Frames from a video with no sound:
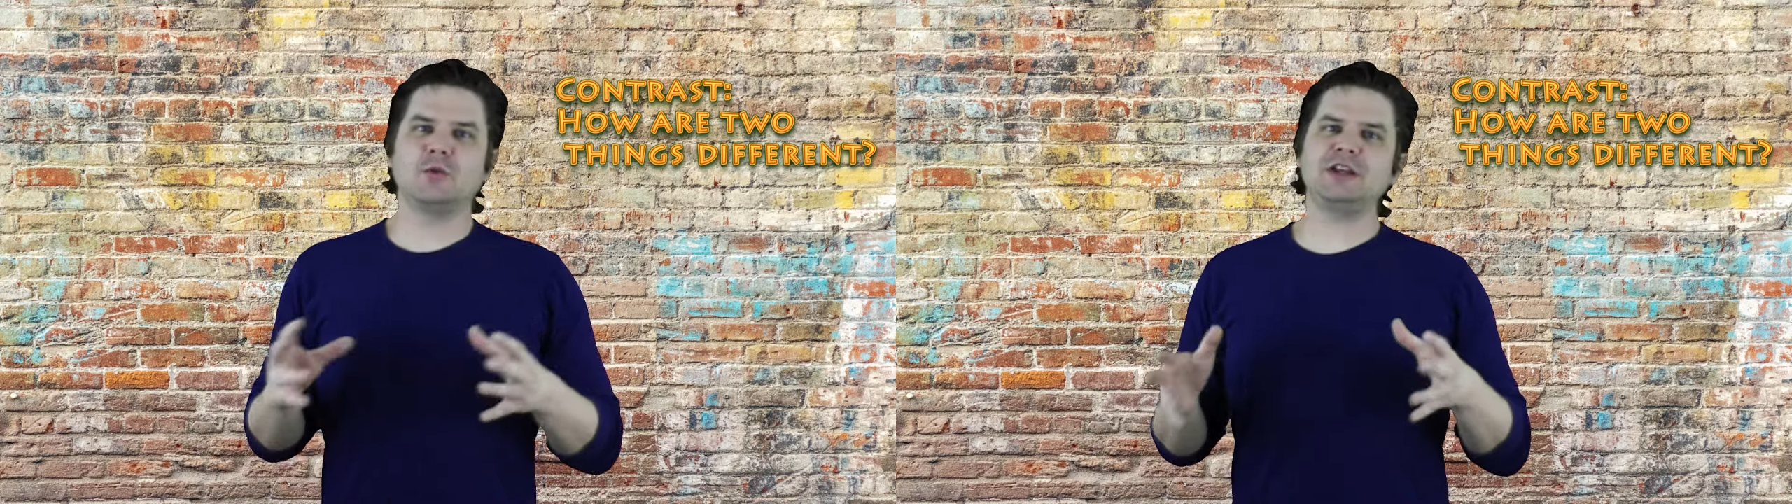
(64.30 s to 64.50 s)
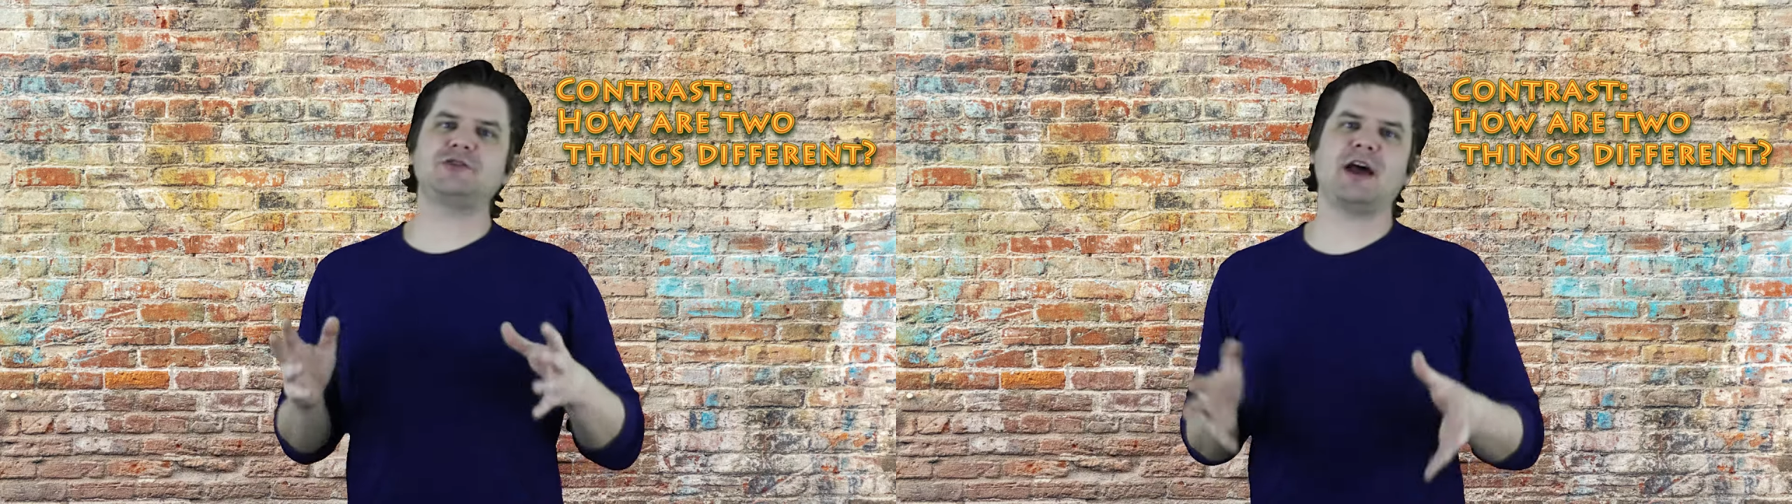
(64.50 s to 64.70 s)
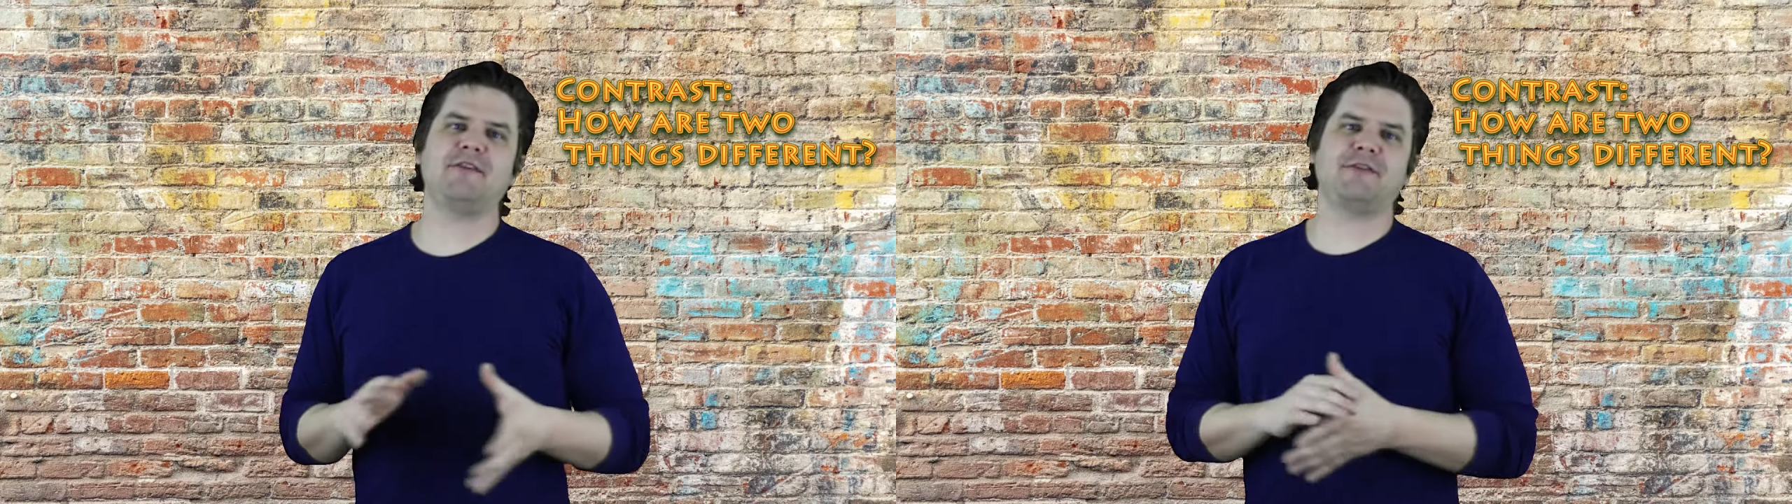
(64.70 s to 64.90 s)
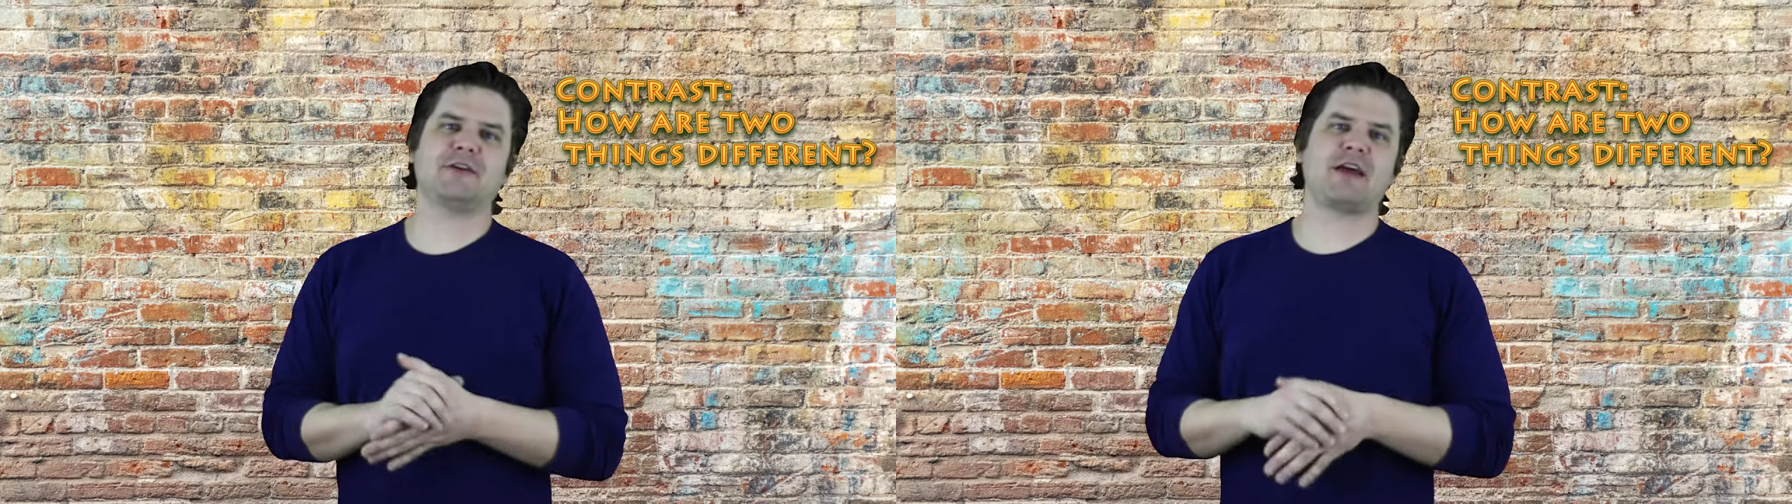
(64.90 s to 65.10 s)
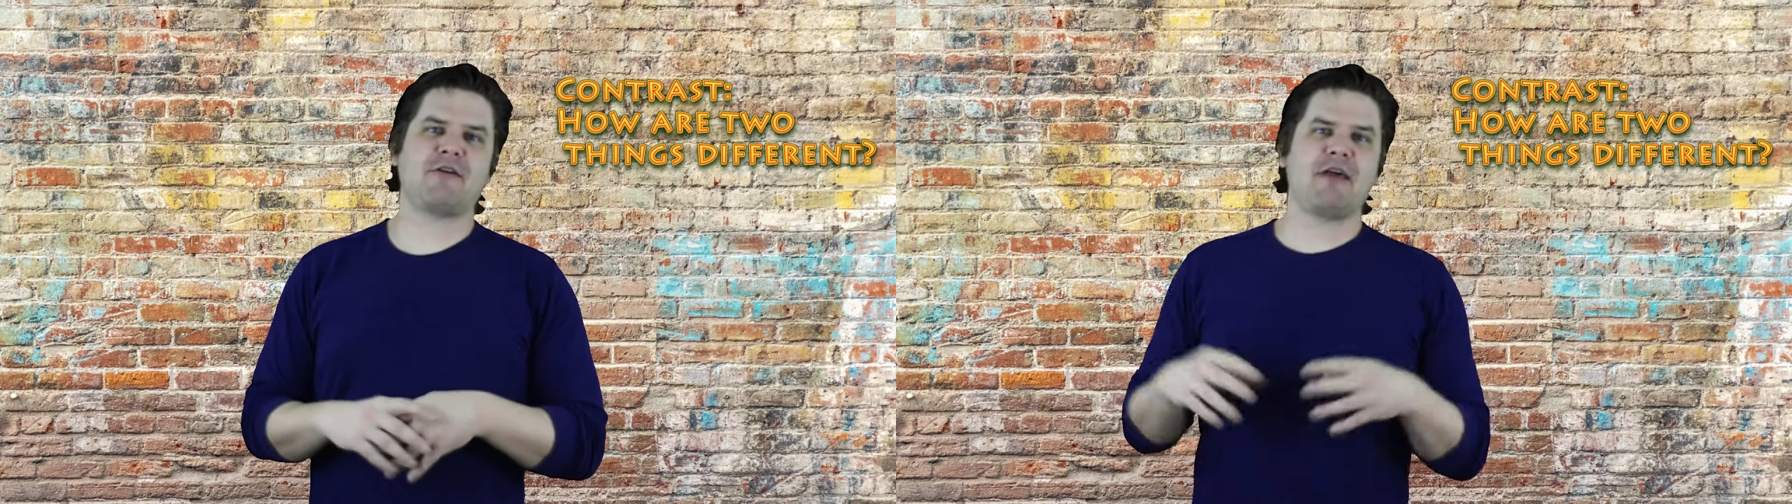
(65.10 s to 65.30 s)
we try and
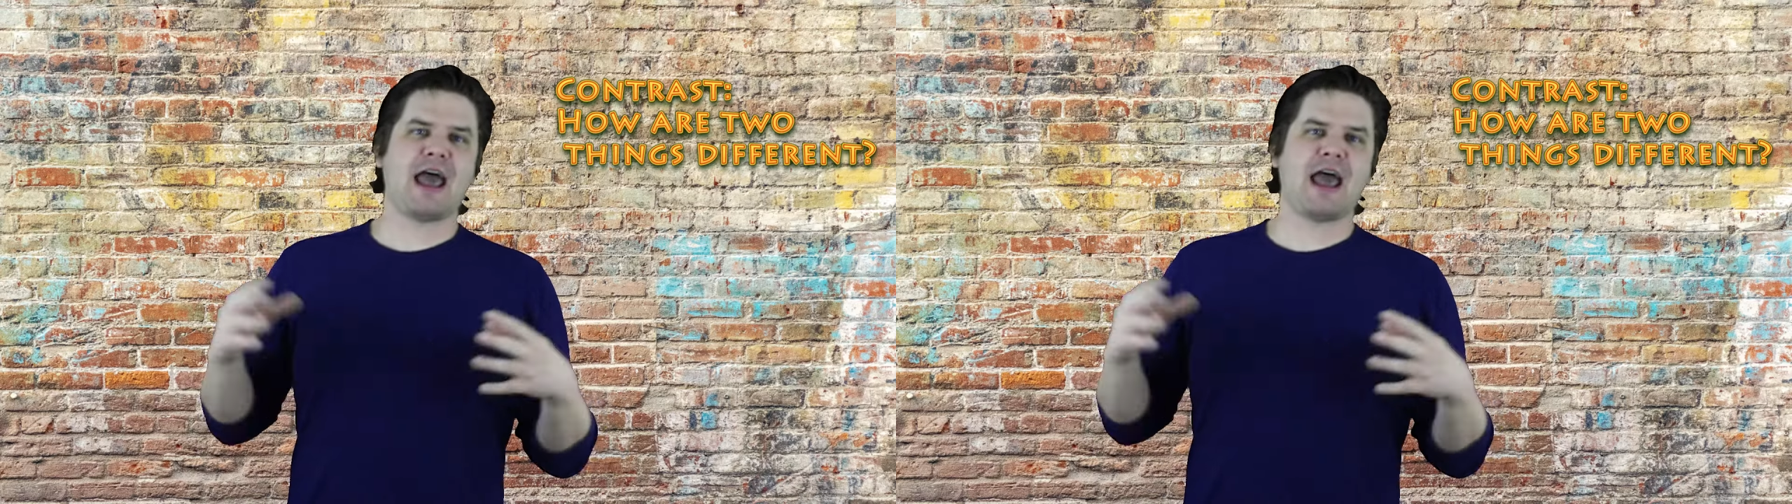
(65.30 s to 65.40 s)
figure out